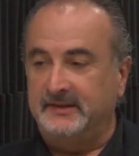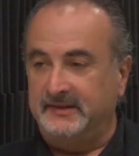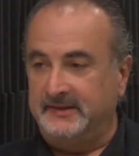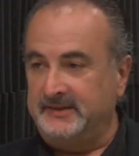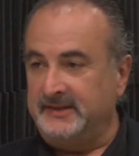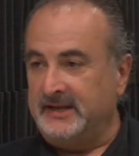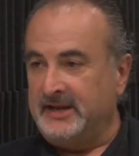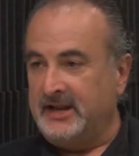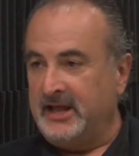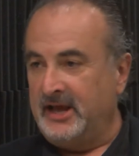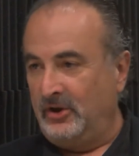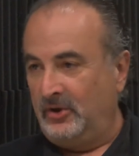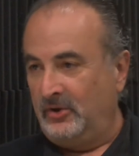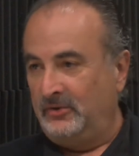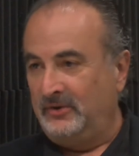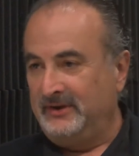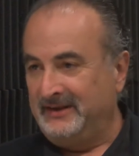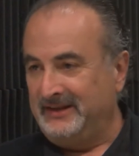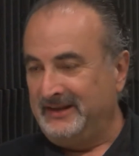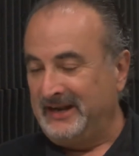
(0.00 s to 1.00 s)
to say
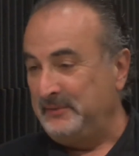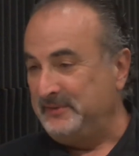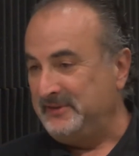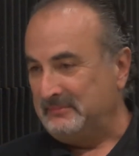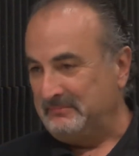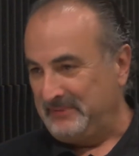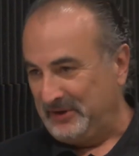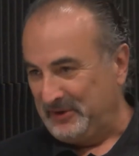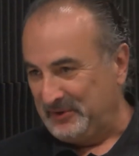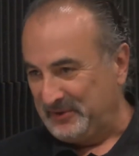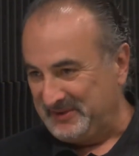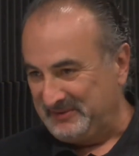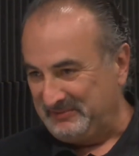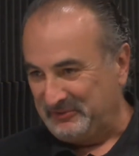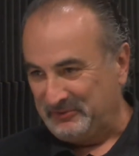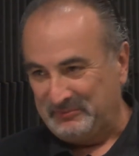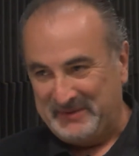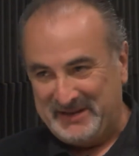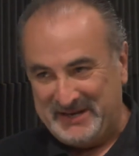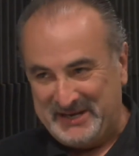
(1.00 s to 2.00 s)
now, and I was embarrassed
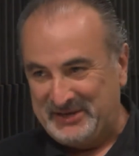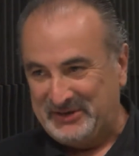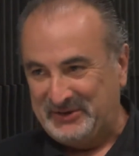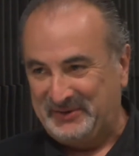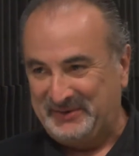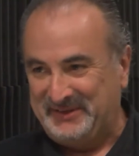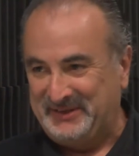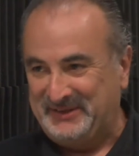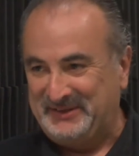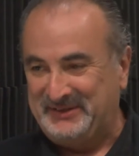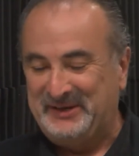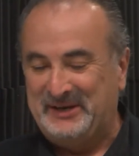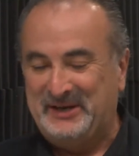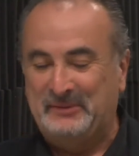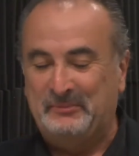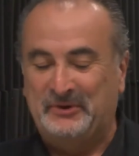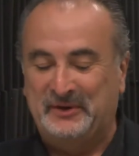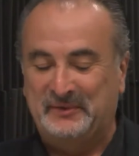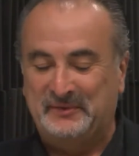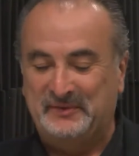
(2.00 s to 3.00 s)
for many years at the time
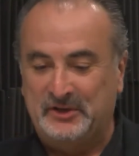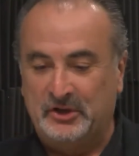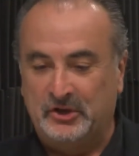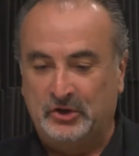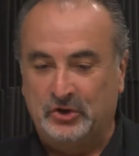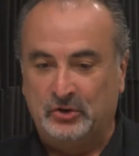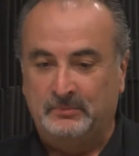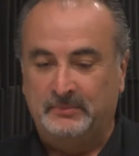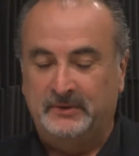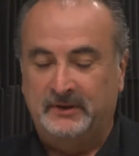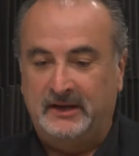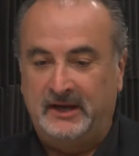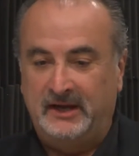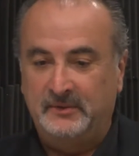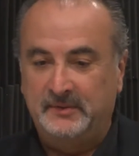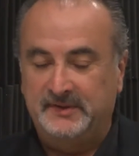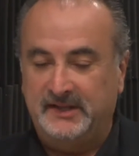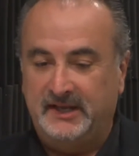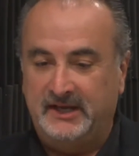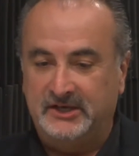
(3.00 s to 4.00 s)
when I was younger, but I
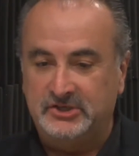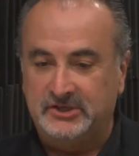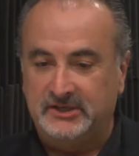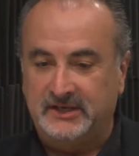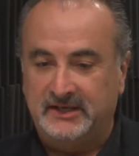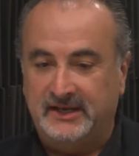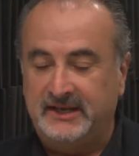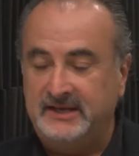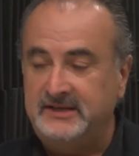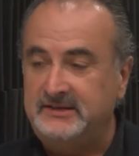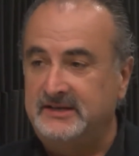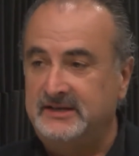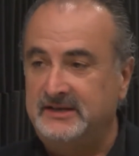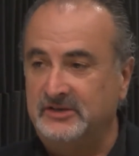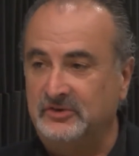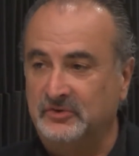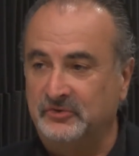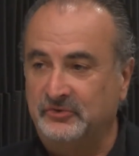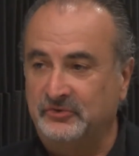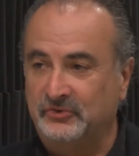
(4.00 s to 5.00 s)
was actually 18
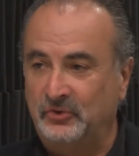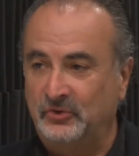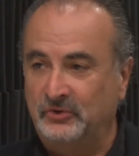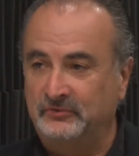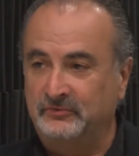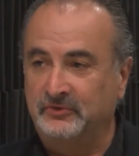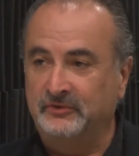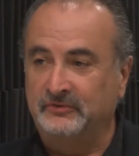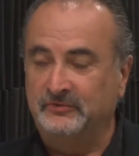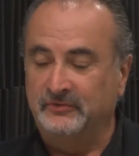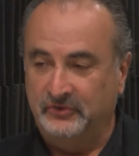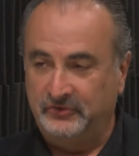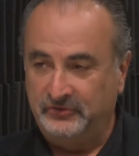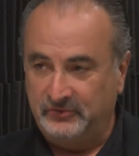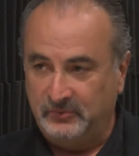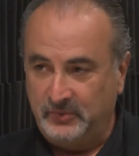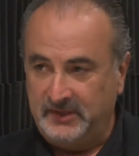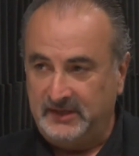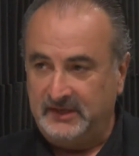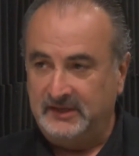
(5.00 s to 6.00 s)
years old for the first
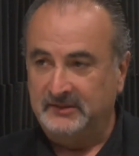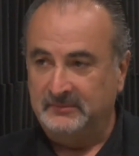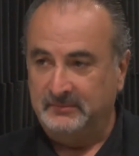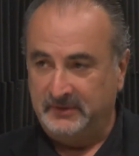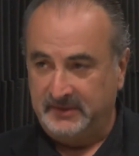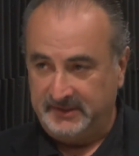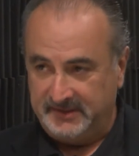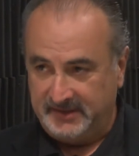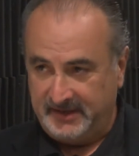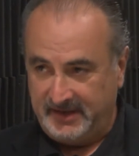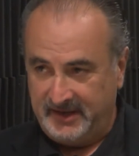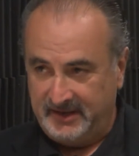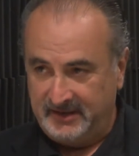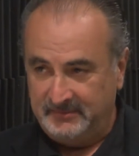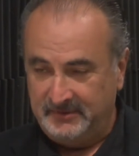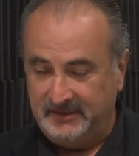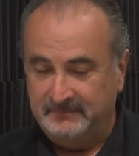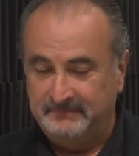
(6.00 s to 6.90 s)
week in the police academy.